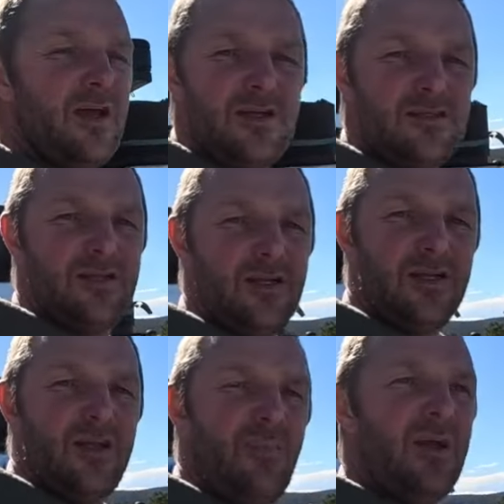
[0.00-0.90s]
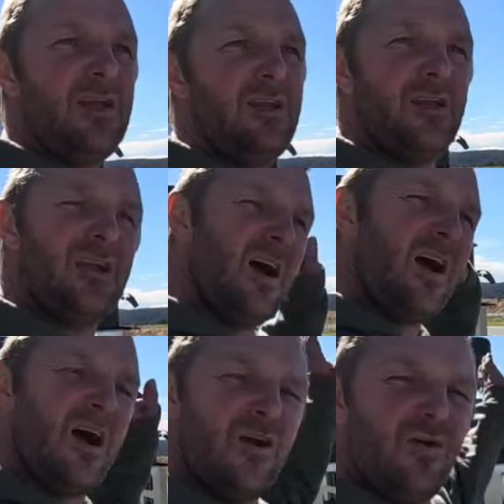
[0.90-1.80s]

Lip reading: legs and get back into the car.